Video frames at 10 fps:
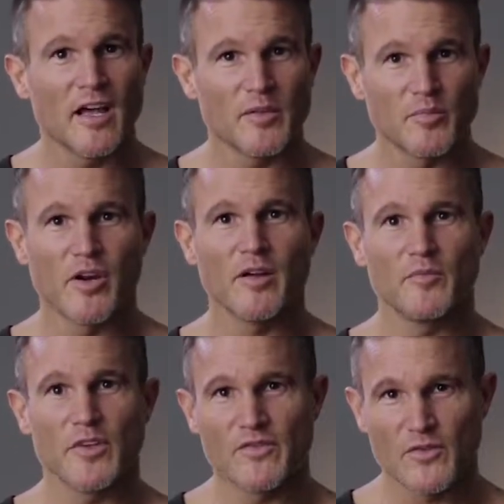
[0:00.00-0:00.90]
are the
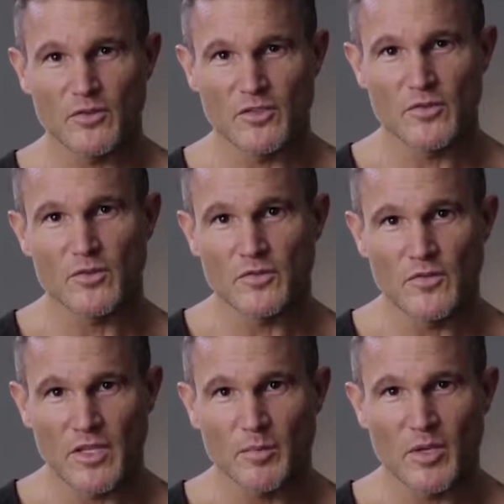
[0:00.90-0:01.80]
primary fuel source
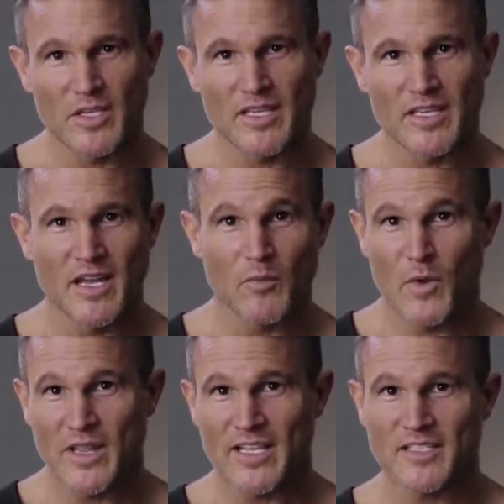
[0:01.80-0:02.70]
for the body. And
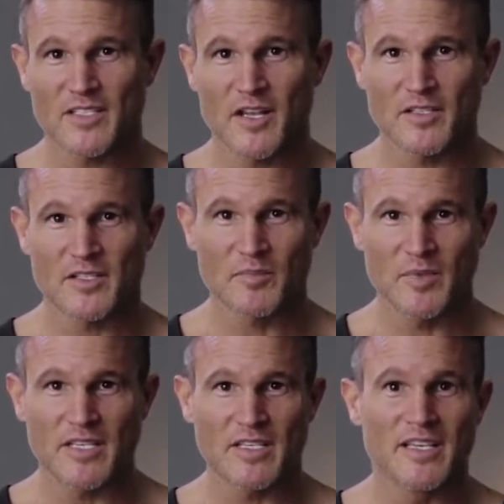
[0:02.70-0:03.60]
when that starts to
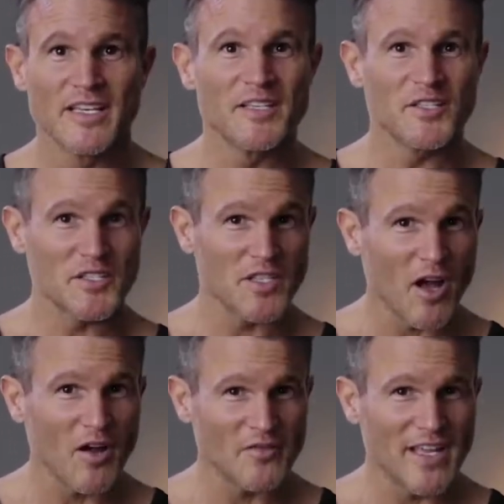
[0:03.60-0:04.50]
be
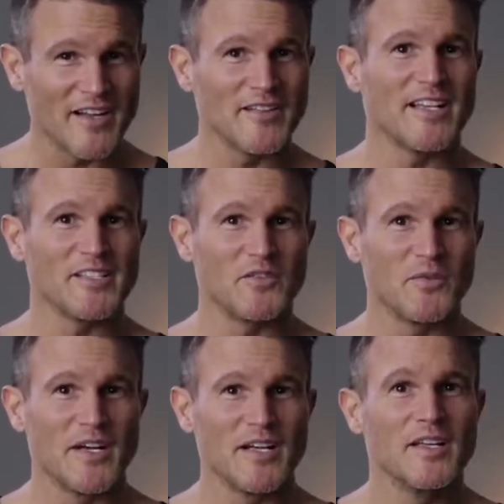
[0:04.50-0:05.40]
starved out, as it
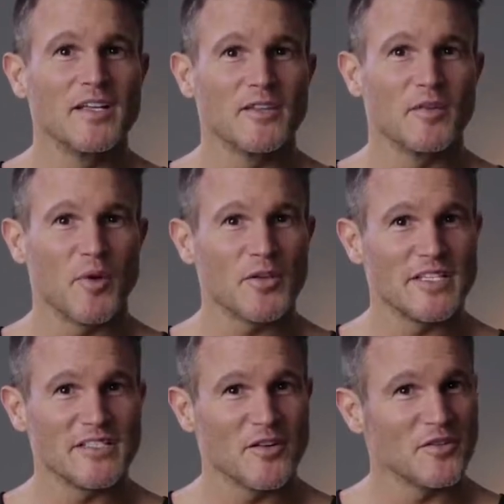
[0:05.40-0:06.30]
were, the
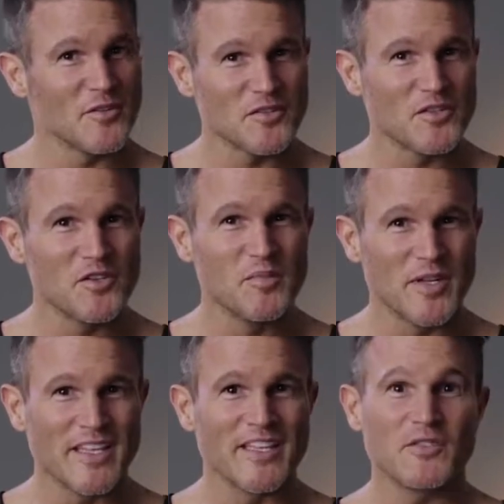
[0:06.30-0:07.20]
body's not
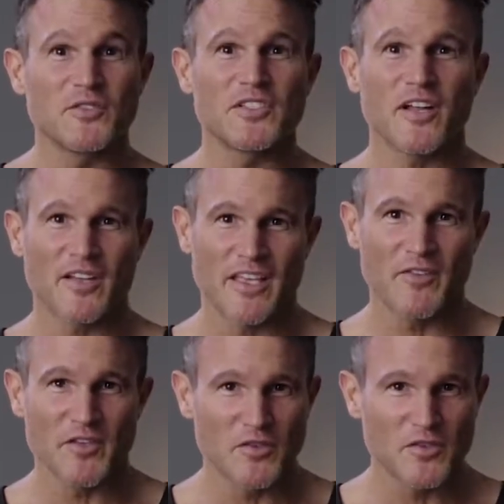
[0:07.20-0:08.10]
stupid, and it will start
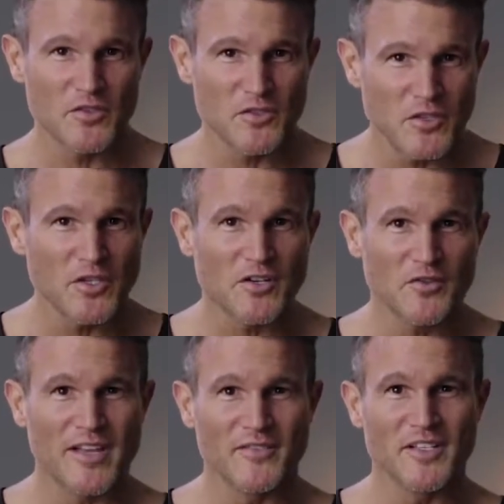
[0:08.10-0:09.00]
giving you sugar
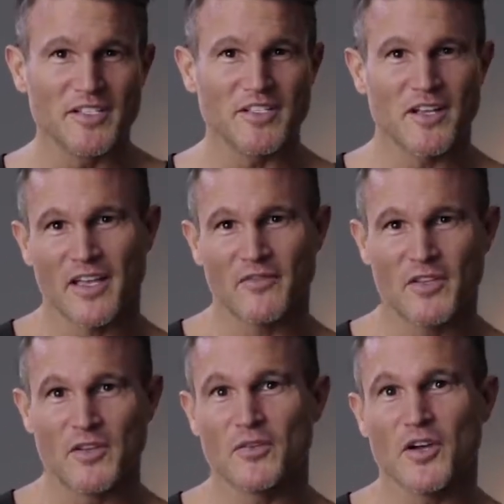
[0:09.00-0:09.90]
cravings, start
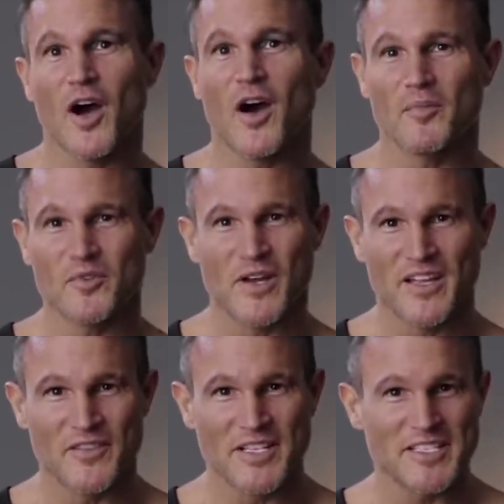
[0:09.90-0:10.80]
giving you carb
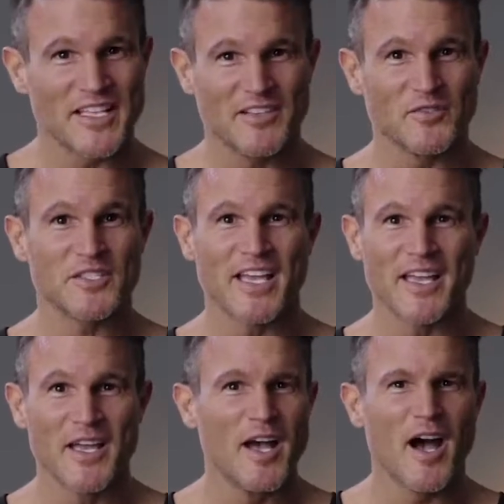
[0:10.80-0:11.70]
cravings, and it will
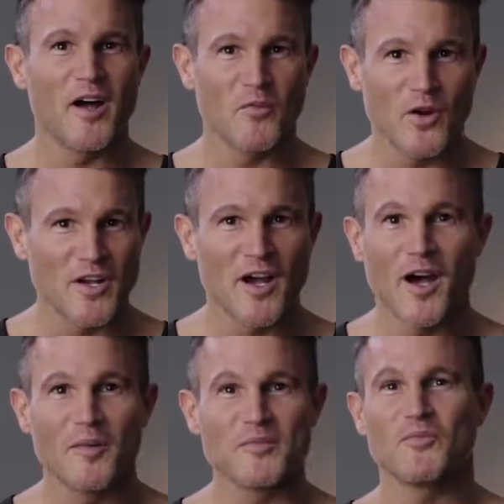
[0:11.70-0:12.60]
say, I want
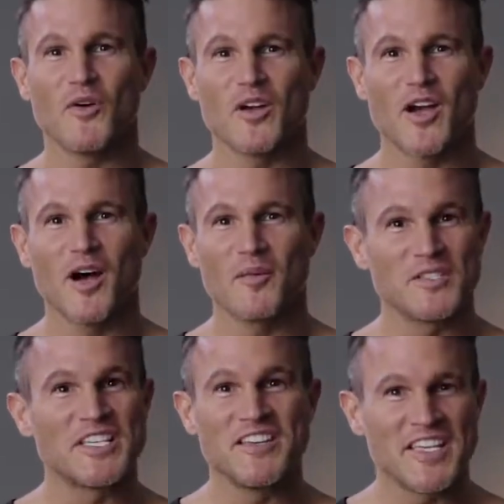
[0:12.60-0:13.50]

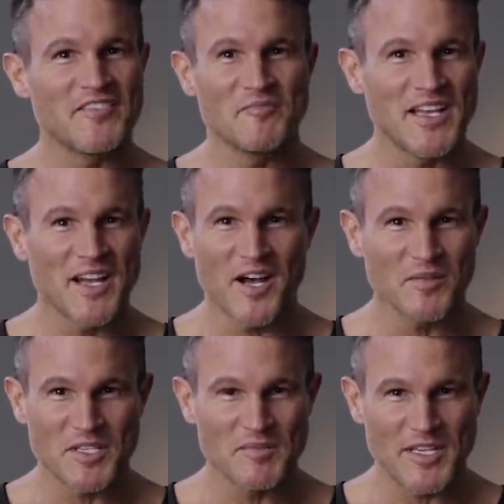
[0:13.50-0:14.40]
carbs, give me
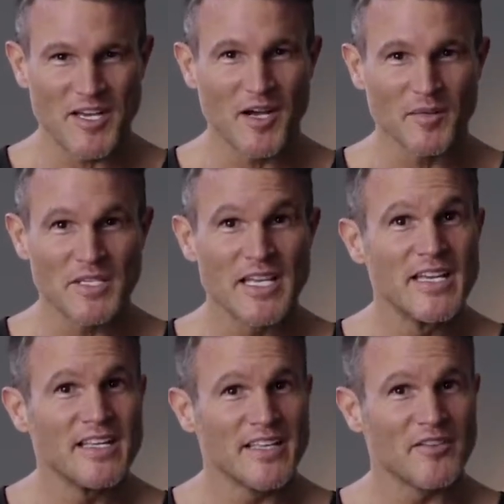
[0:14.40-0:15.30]
carbs, give me carbs.
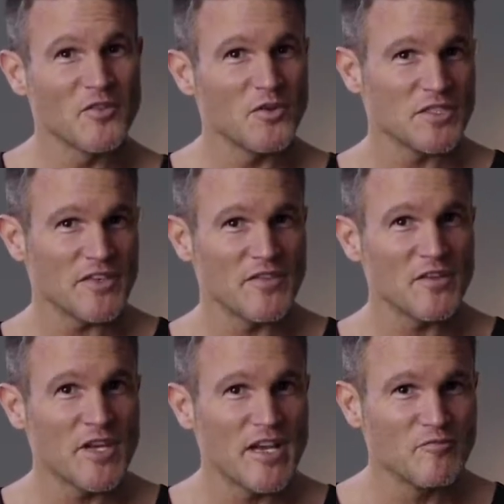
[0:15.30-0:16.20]
Now, of course, if
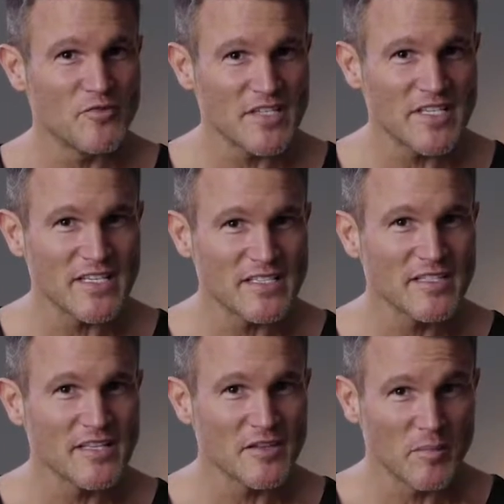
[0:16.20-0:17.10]
you can
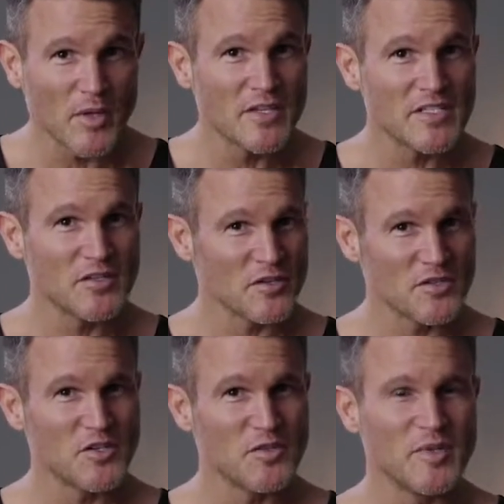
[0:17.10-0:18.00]
resist, the body's not
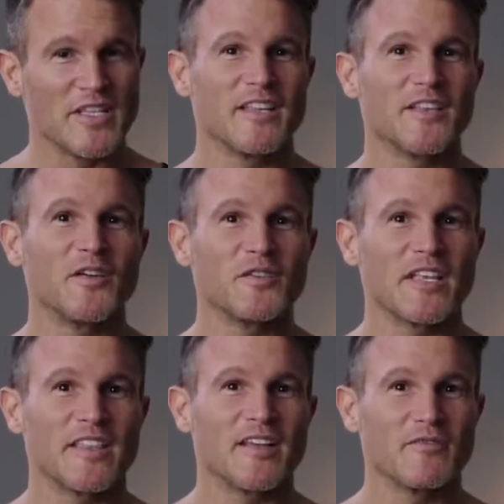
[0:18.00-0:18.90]
stupid. It knows
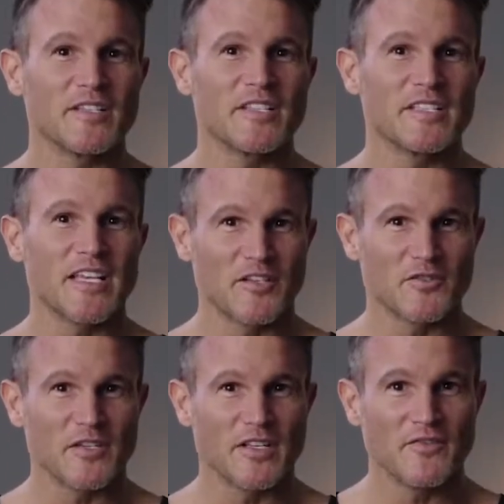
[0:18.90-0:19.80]
that there is a
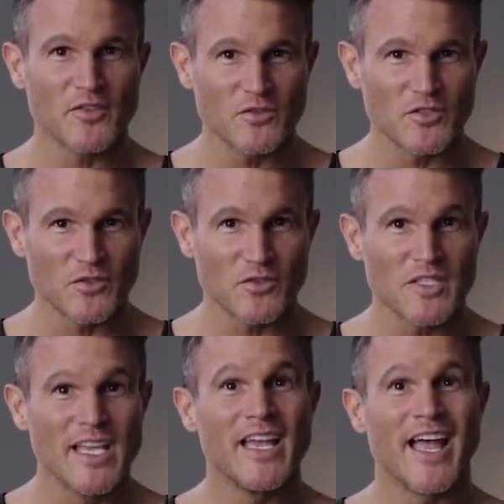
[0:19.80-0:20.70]
secondary fuel
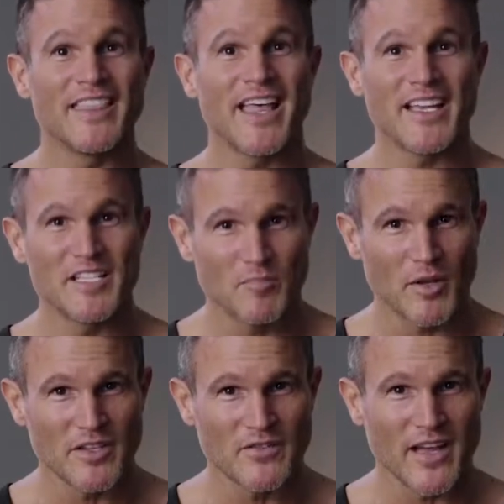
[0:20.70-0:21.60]
source, and that is
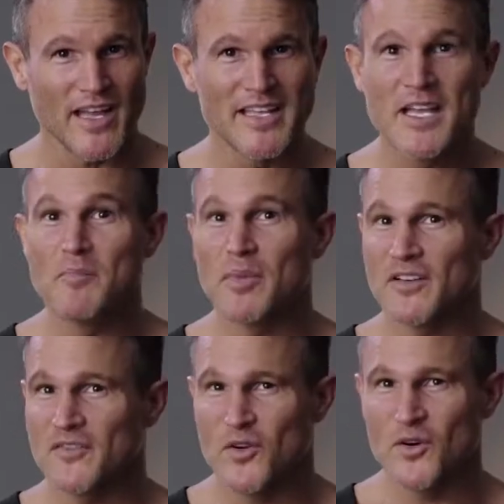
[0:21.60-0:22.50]
body fat. But
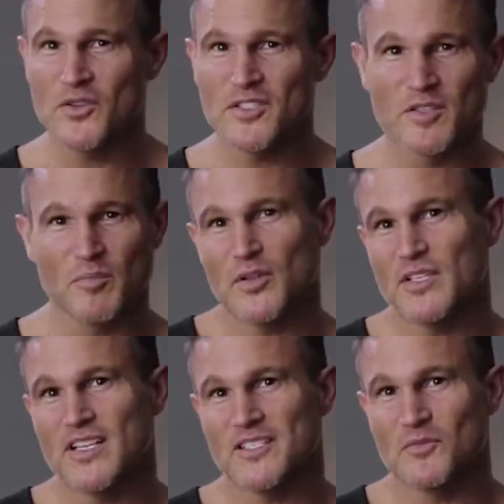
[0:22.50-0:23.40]
of course, the
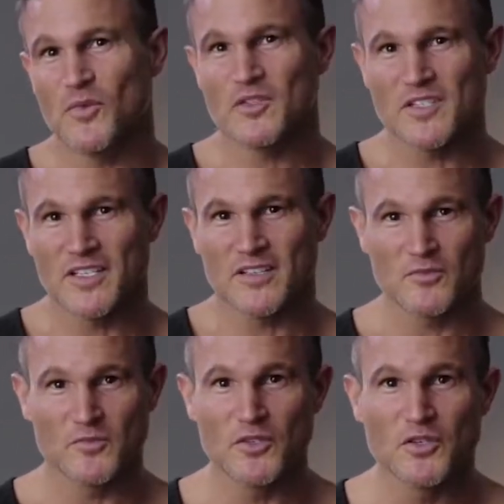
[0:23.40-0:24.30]
body doesn't want to
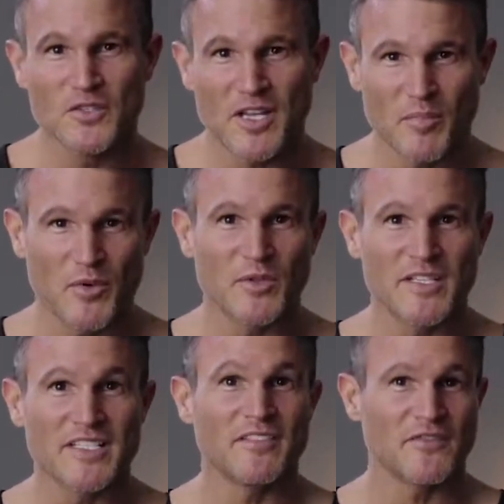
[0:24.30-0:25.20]
use up all
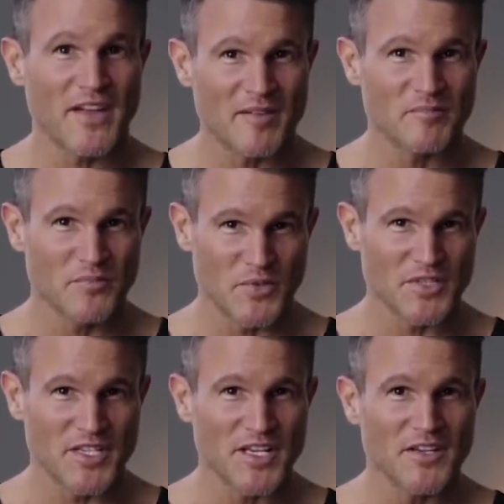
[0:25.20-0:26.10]
its fat
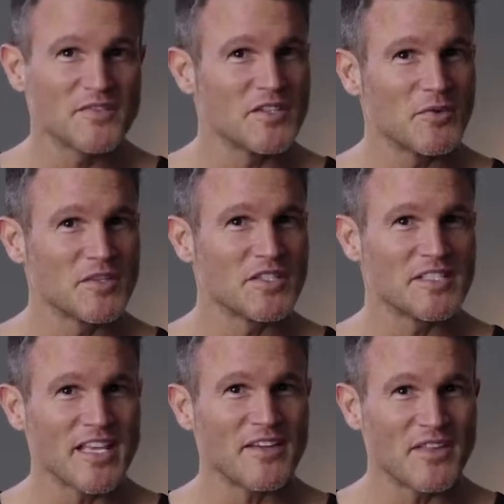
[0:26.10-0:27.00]
preserves. It wants to
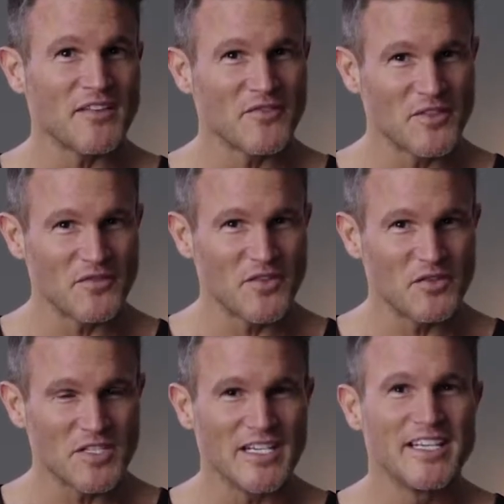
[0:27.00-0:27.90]
save that for the
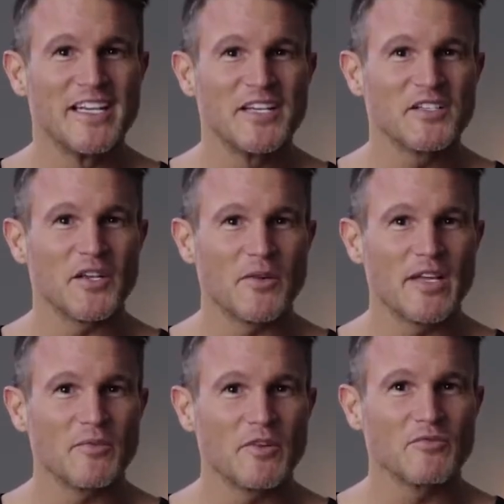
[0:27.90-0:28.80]
future. So
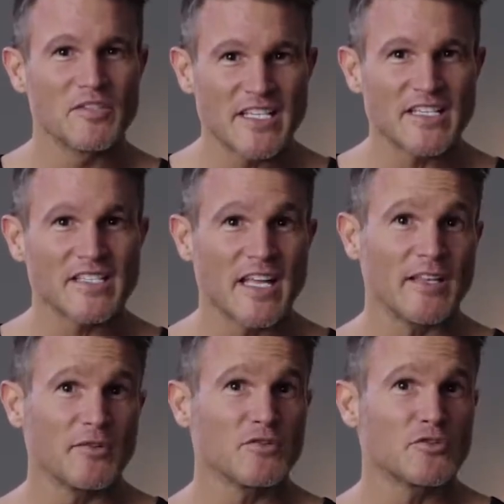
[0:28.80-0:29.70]
it will resist,
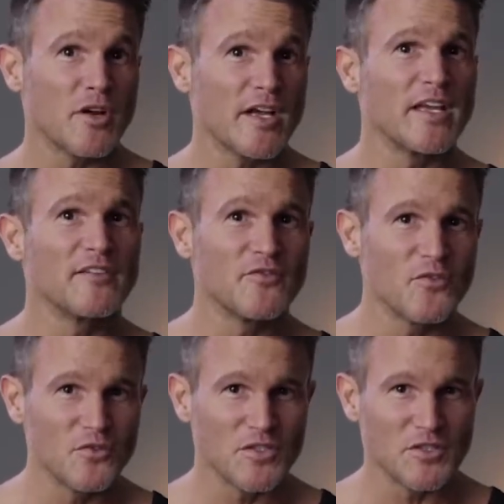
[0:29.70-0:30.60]
and it will try and
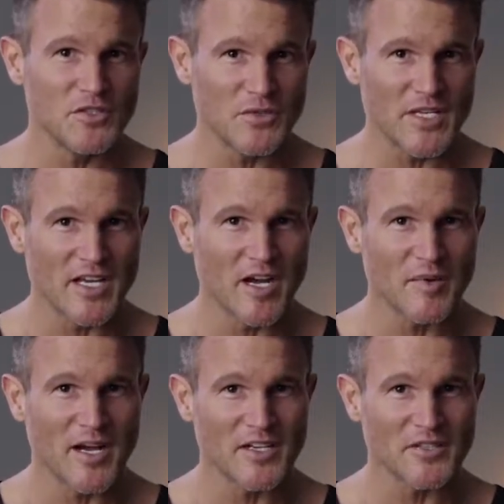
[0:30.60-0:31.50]
force you to eat
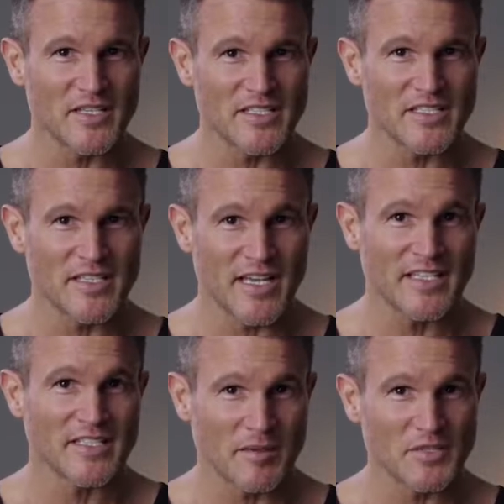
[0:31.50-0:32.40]
carbohydrates
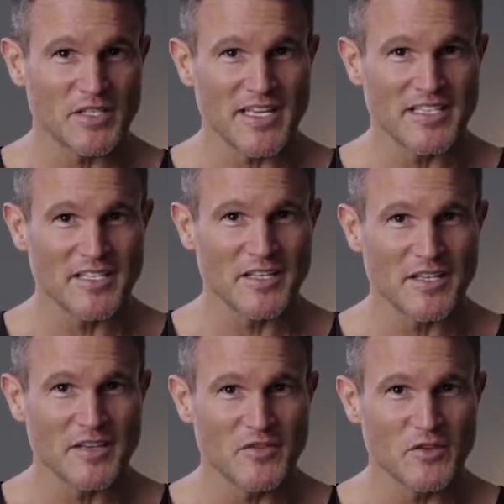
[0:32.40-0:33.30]
at some stage in the
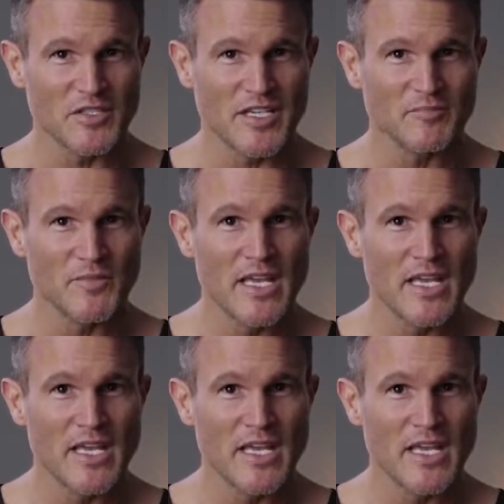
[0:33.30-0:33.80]
near future.